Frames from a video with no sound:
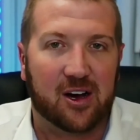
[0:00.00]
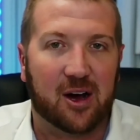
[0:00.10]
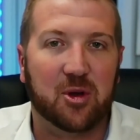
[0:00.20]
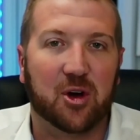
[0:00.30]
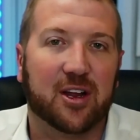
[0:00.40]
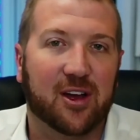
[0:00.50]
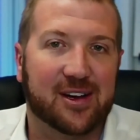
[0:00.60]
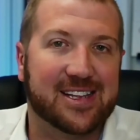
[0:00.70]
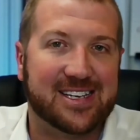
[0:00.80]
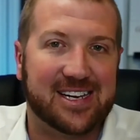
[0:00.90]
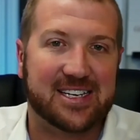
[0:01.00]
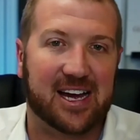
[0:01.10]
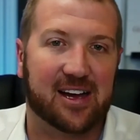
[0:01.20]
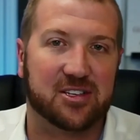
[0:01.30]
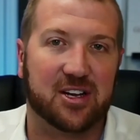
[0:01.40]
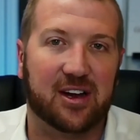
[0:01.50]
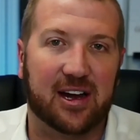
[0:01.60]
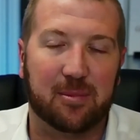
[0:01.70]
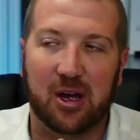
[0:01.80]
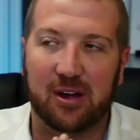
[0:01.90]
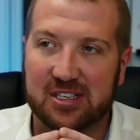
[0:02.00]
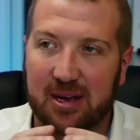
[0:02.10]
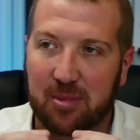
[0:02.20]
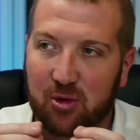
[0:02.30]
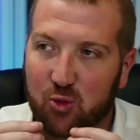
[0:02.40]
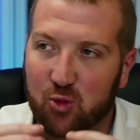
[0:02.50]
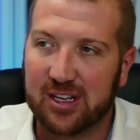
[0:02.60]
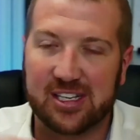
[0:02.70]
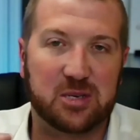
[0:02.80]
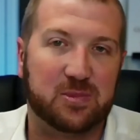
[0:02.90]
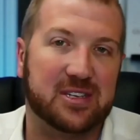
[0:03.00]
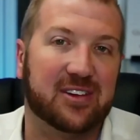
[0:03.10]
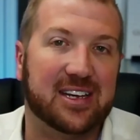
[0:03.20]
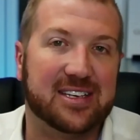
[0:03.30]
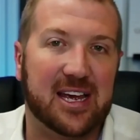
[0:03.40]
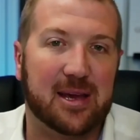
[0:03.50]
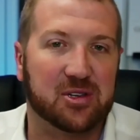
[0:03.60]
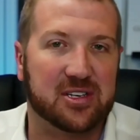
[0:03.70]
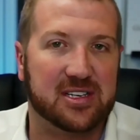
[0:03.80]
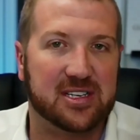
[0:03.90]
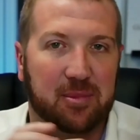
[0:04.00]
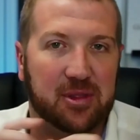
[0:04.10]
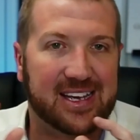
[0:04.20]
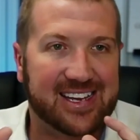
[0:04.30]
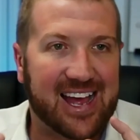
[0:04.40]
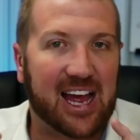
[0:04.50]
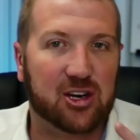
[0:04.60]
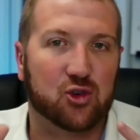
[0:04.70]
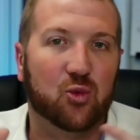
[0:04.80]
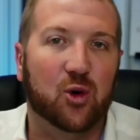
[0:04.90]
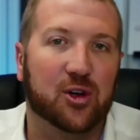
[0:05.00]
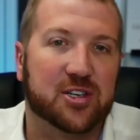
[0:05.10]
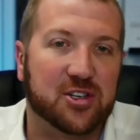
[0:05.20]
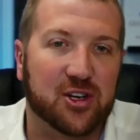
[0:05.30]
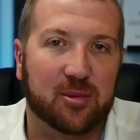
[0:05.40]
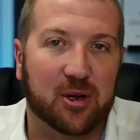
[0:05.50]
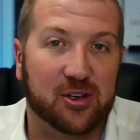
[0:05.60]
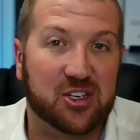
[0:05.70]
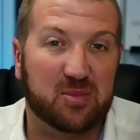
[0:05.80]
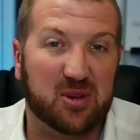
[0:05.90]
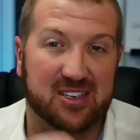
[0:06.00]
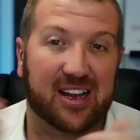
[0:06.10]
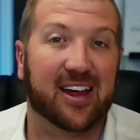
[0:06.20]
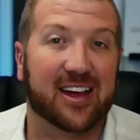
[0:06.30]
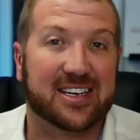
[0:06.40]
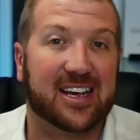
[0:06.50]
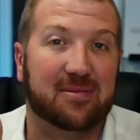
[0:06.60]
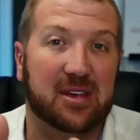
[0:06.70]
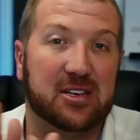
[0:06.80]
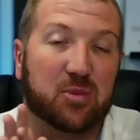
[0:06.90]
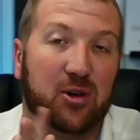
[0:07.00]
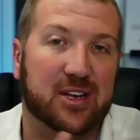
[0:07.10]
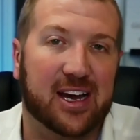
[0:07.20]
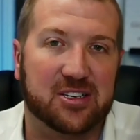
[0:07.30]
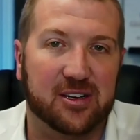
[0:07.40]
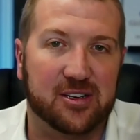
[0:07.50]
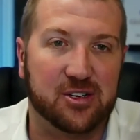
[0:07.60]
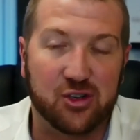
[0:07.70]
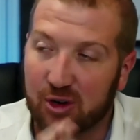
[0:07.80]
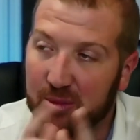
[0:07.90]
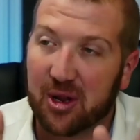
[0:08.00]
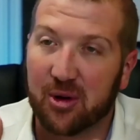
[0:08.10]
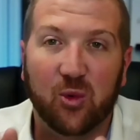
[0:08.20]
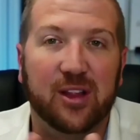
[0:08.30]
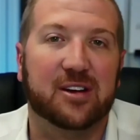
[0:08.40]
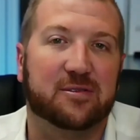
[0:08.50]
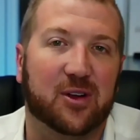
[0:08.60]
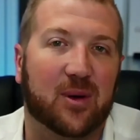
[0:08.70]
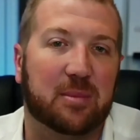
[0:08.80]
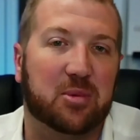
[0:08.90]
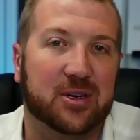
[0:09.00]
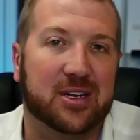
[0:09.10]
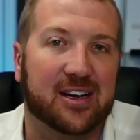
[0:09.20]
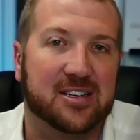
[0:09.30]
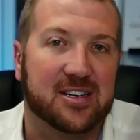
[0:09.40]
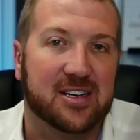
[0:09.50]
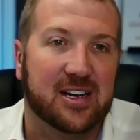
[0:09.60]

I'm not going to go into the details of some of the really specific examples and some of the actual words and terminology because I like to keep these podcasts nice and short, but I will in a follow-up podcast.